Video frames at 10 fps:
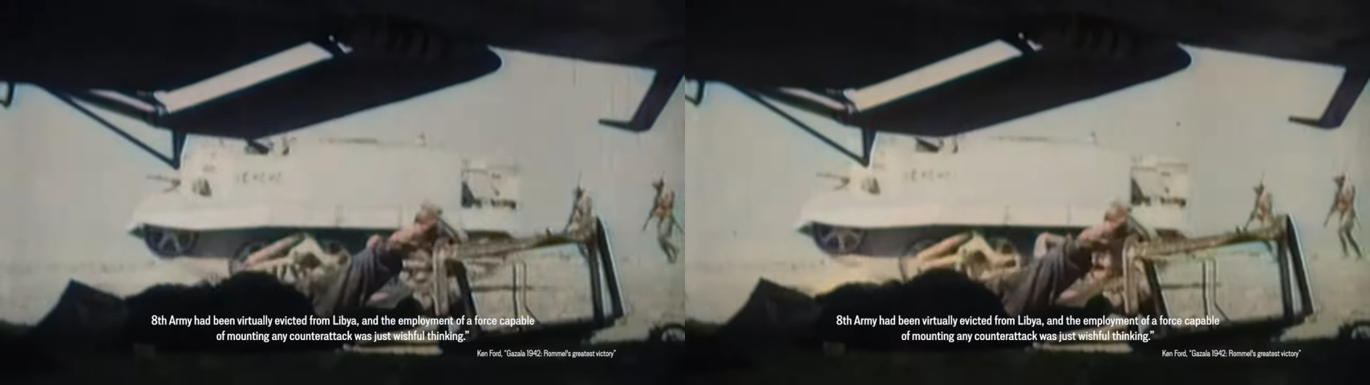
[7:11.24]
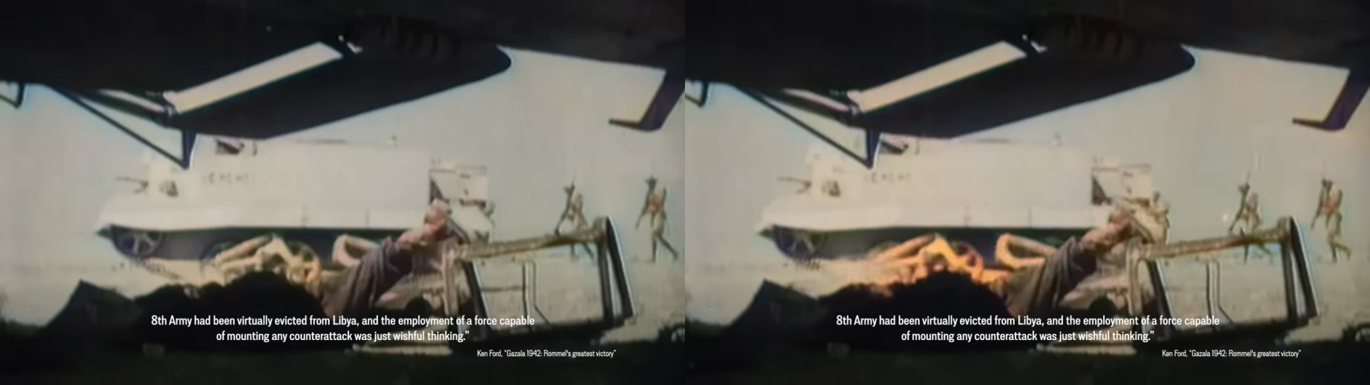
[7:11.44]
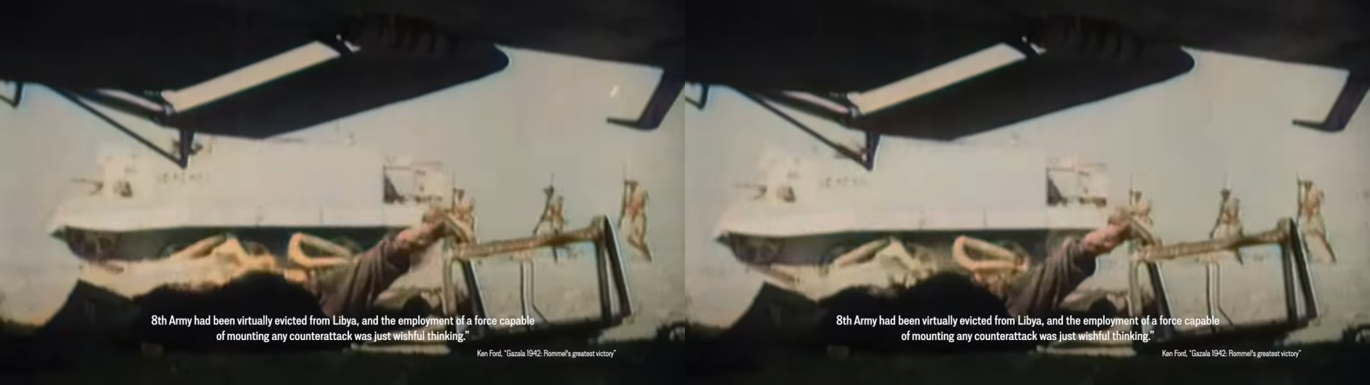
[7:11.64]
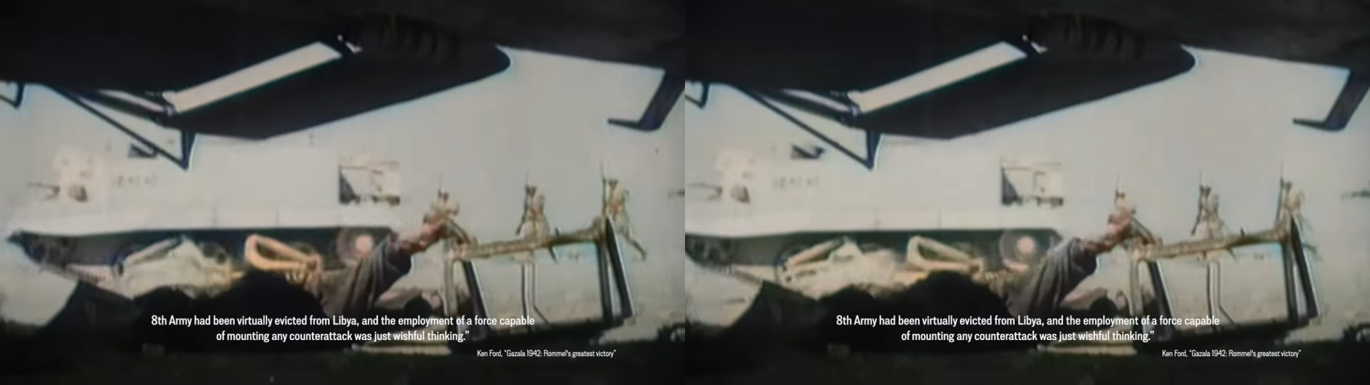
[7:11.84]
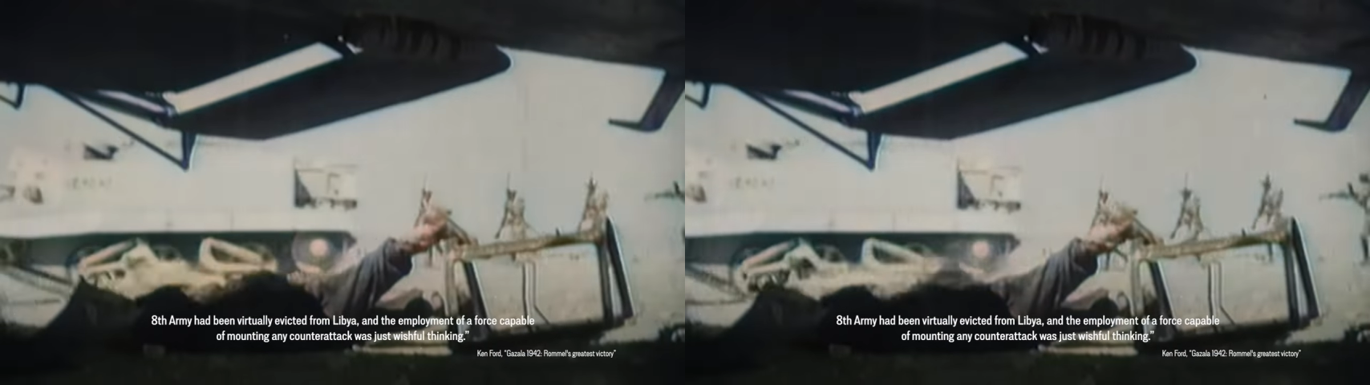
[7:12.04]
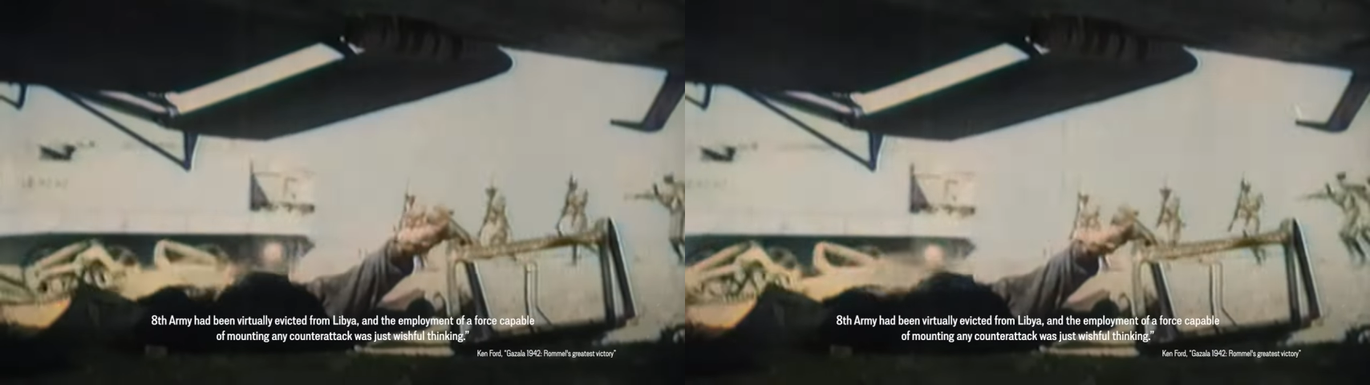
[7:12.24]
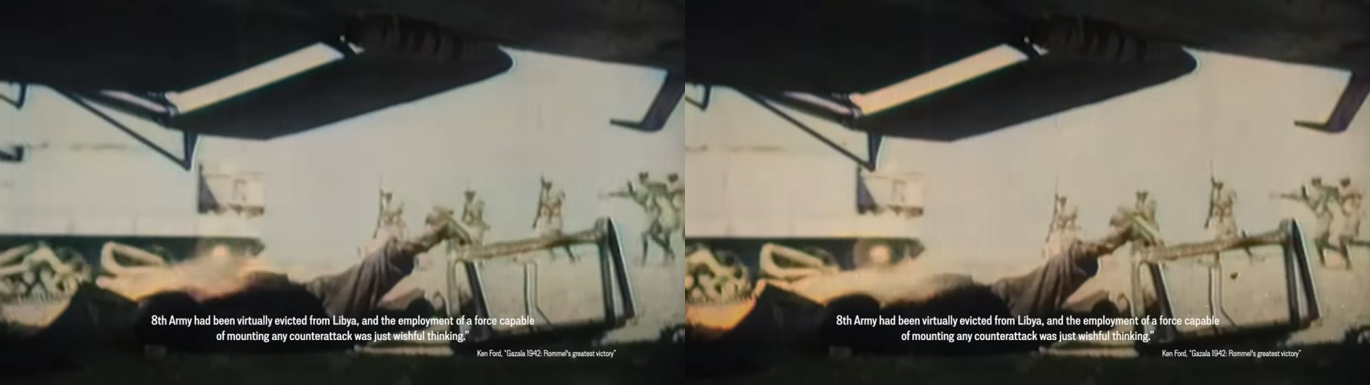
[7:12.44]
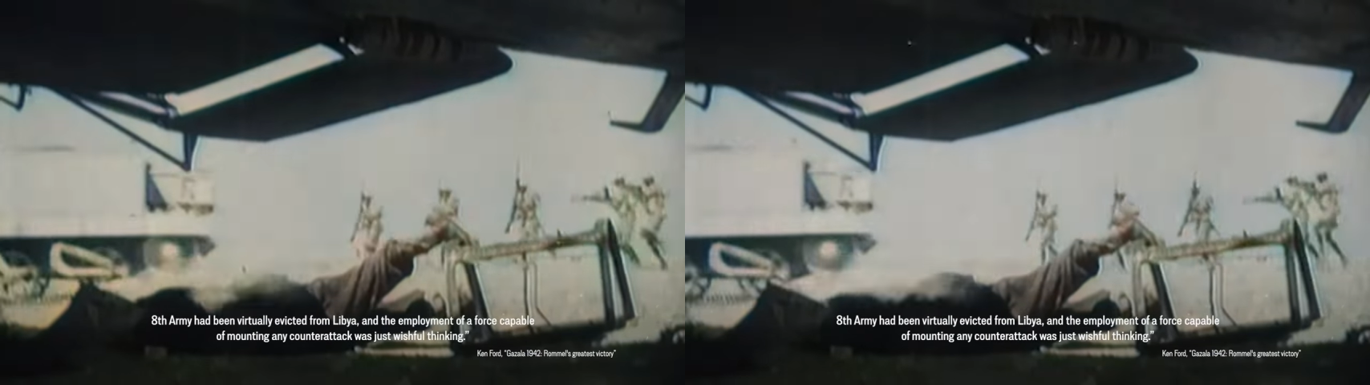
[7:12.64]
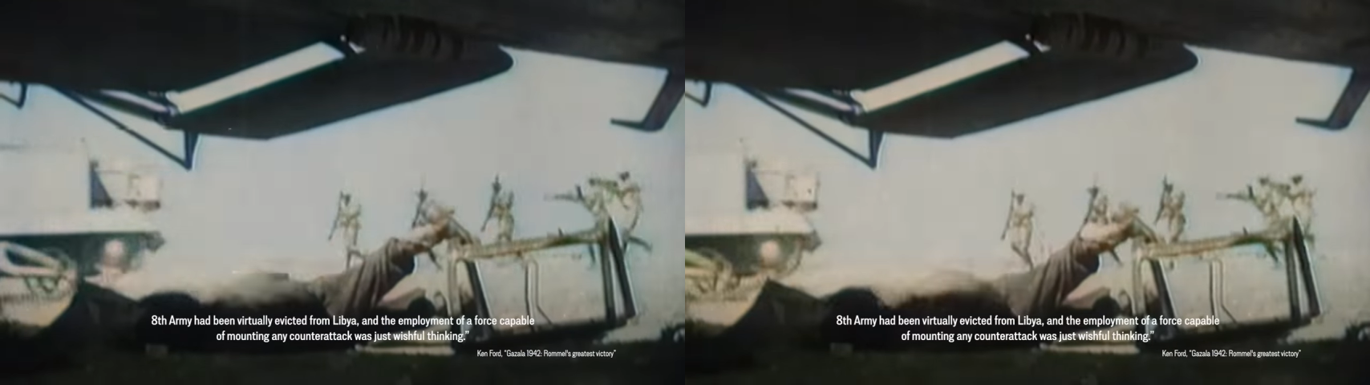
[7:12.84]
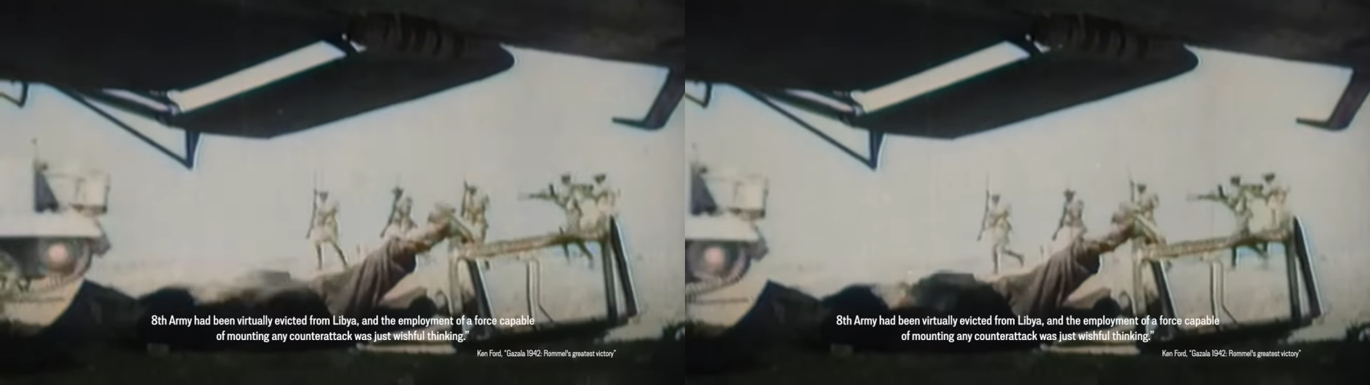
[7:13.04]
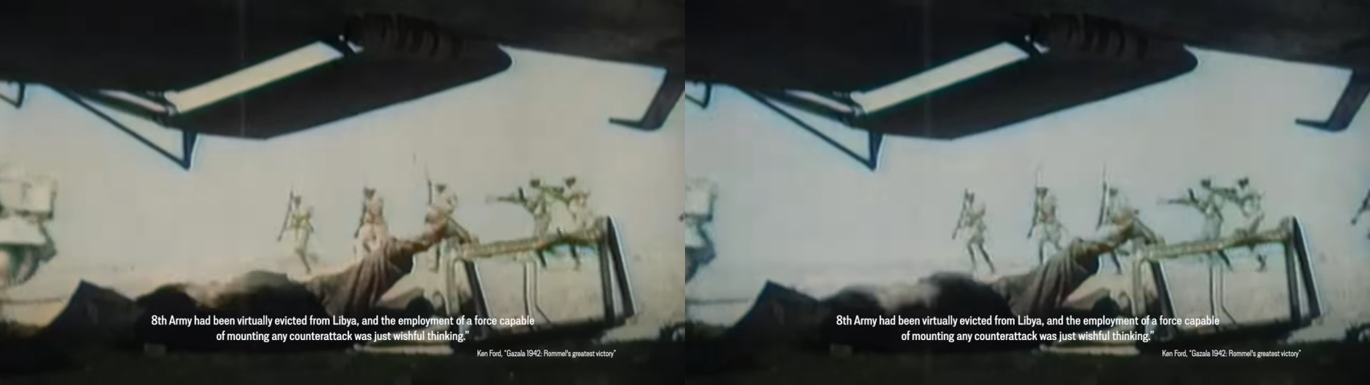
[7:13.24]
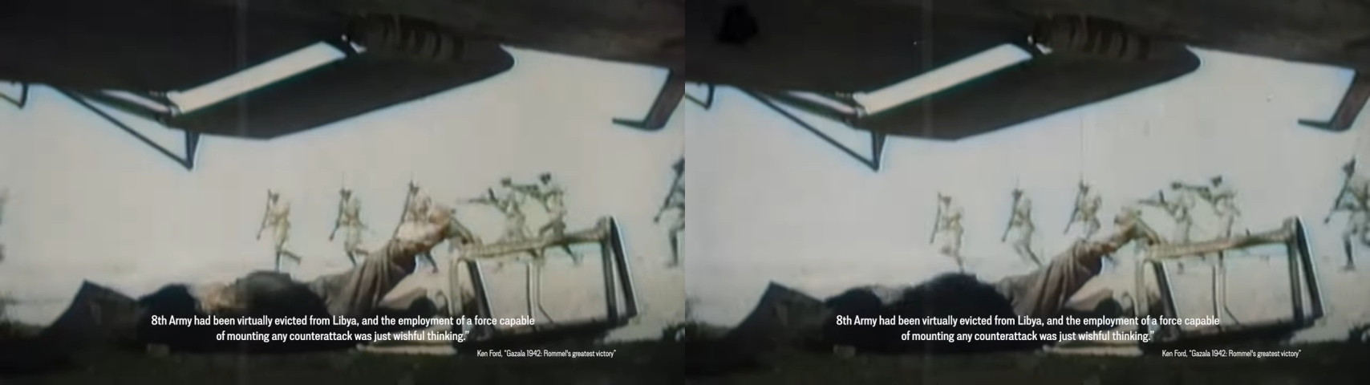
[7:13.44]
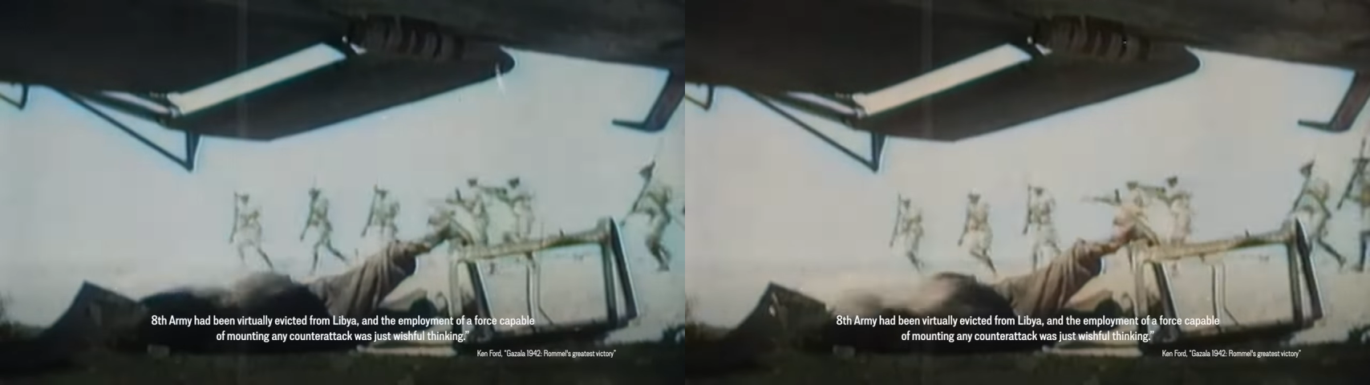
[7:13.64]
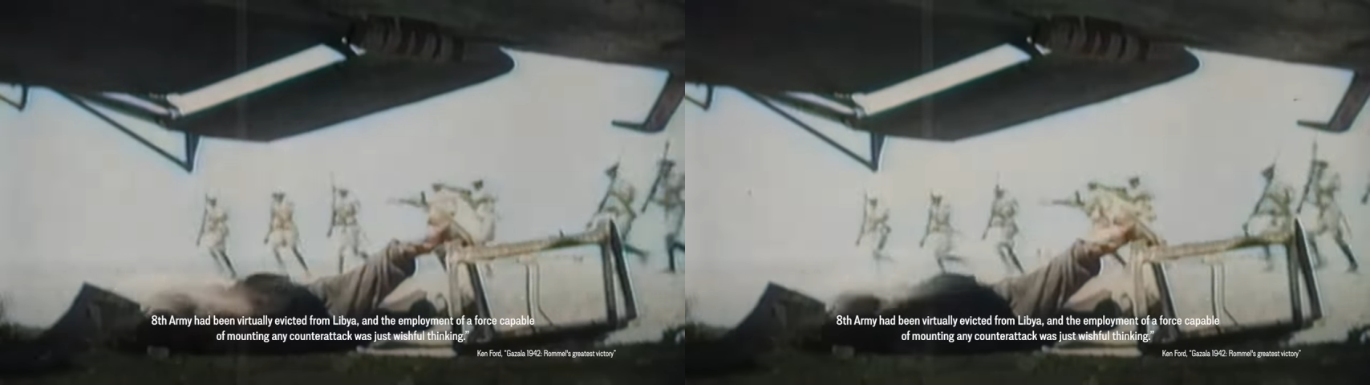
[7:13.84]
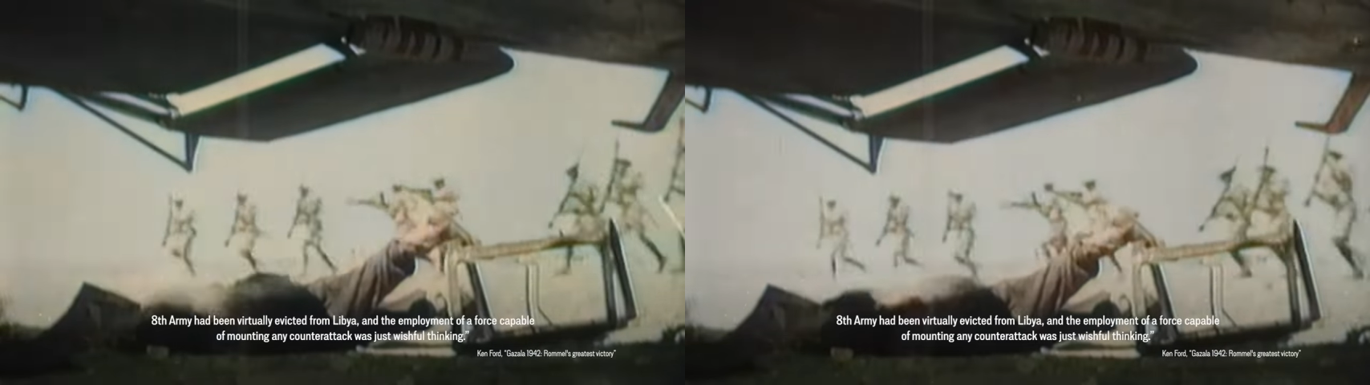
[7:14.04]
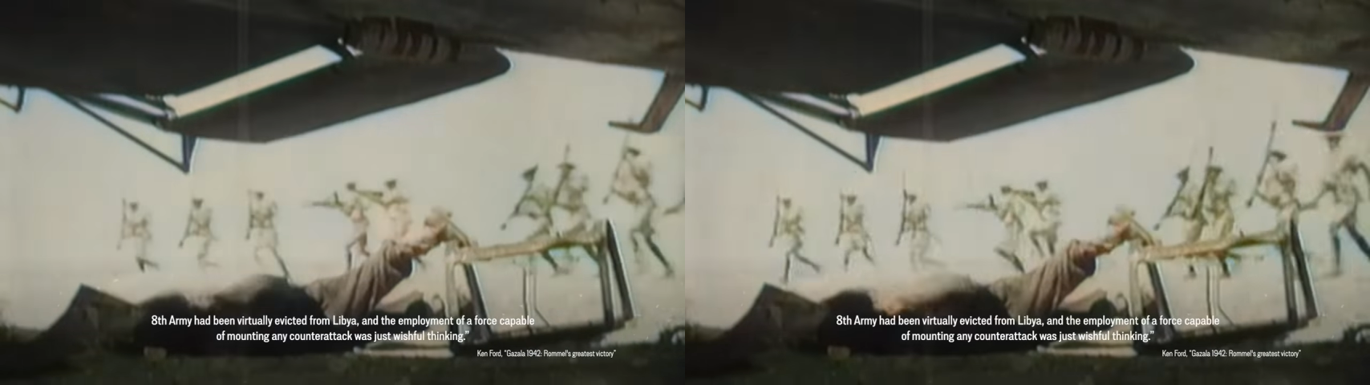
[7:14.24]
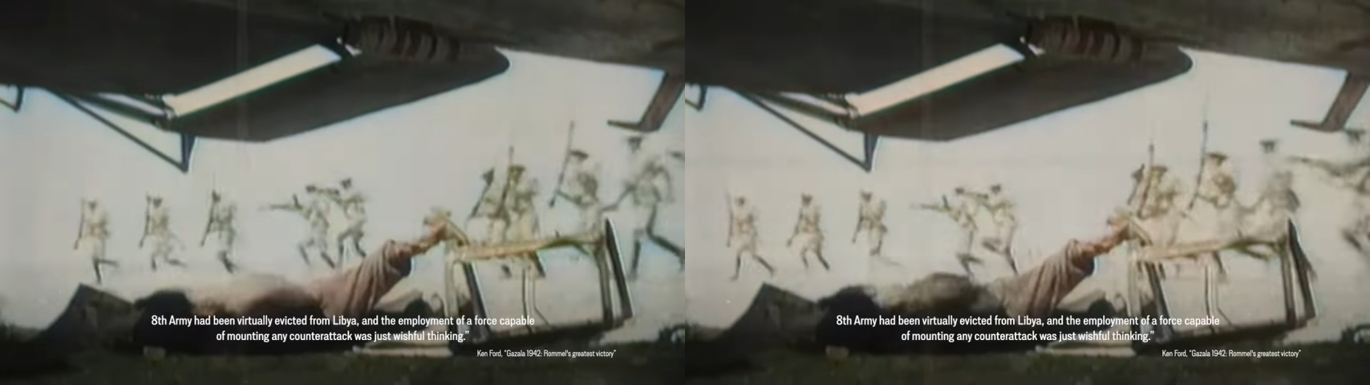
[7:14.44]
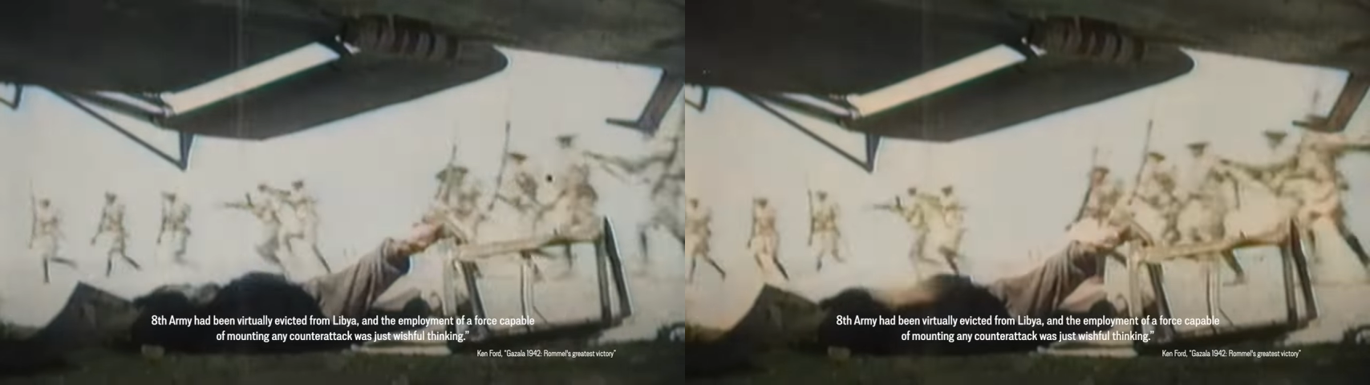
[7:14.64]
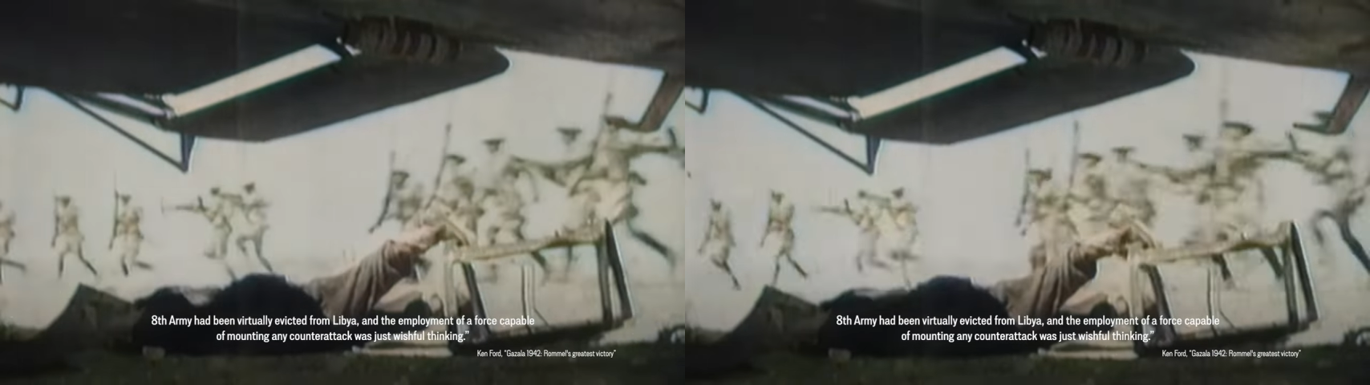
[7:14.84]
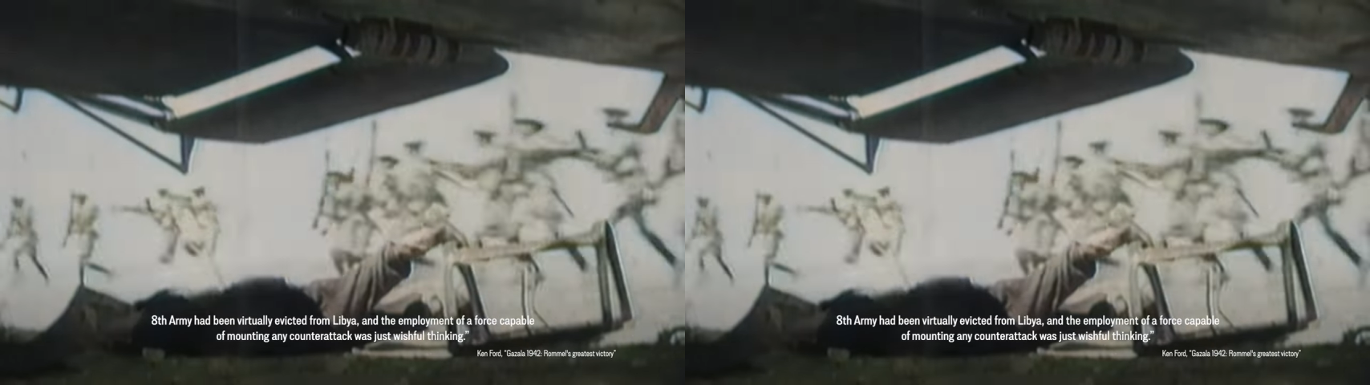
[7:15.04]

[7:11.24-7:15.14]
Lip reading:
(no speaker visible)